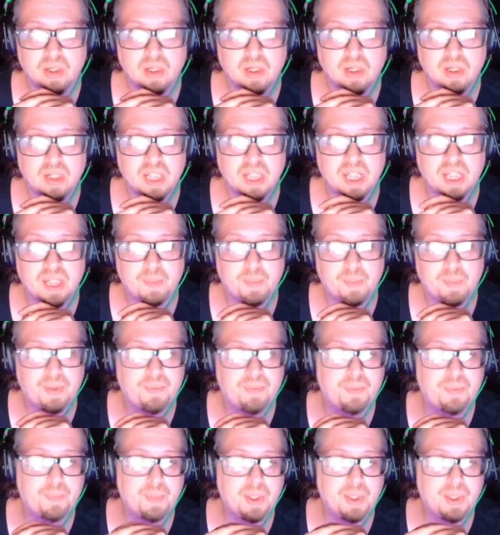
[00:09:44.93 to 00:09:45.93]
The
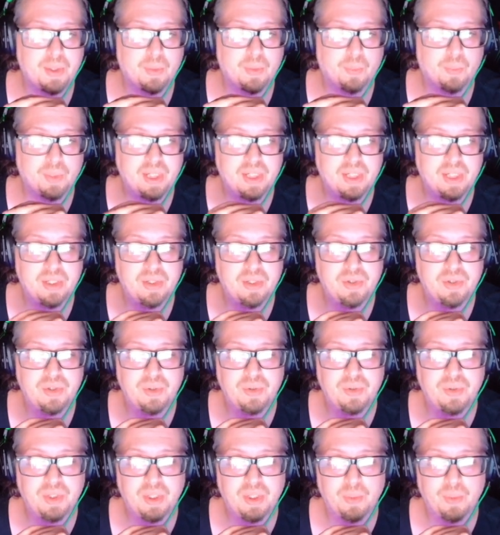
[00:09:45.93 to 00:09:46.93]
PvP arena is
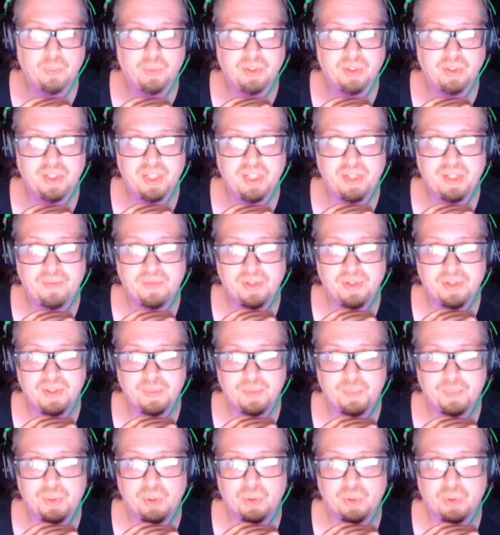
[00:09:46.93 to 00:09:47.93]
using 1 defense,
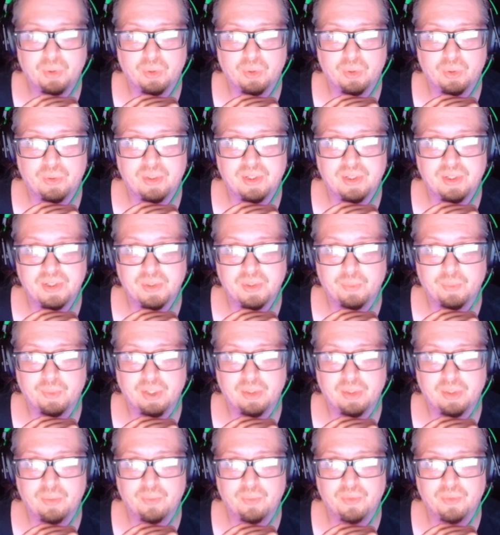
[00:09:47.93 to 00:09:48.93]
pure loadouts, and
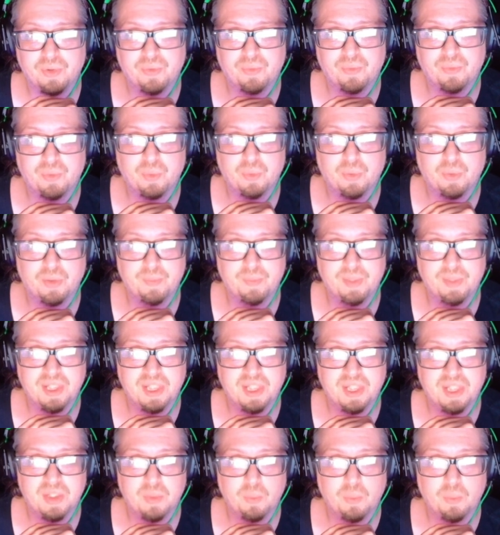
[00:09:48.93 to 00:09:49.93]
ranked duels for tournaments
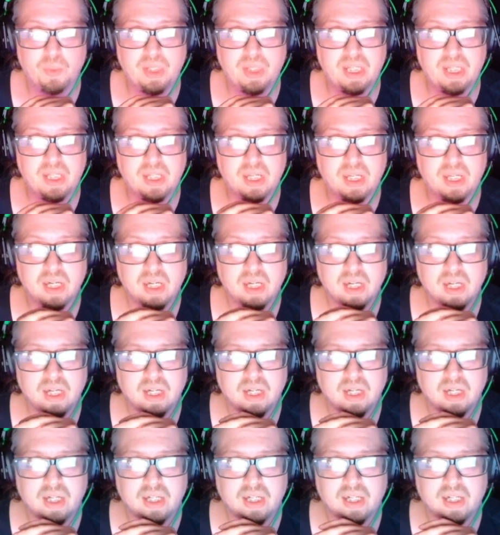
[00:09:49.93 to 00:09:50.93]
this week.
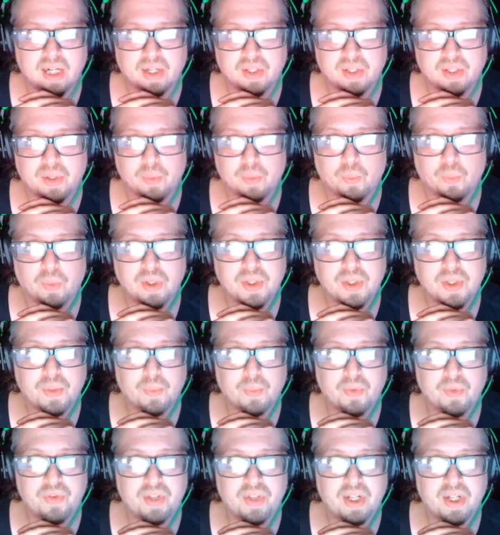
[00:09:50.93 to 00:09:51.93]
Now, there was
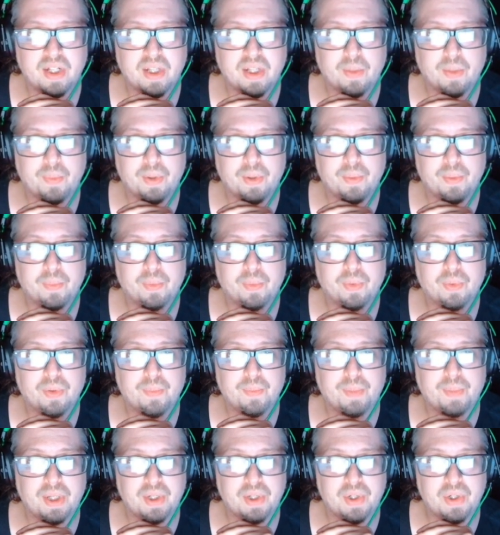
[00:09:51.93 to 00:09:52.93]
one thing that we were going to
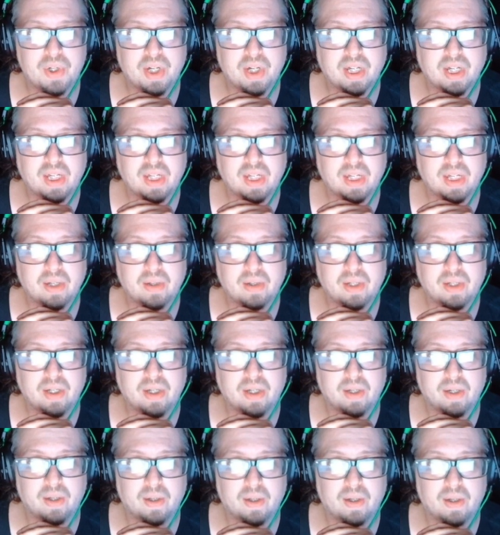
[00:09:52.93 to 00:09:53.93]
be checking out
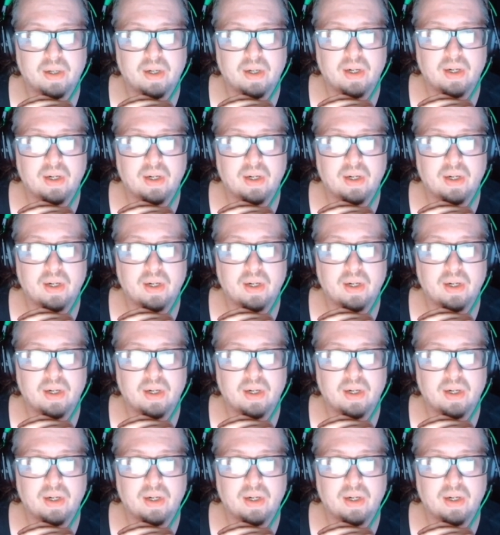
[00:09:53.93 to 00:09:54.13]
here.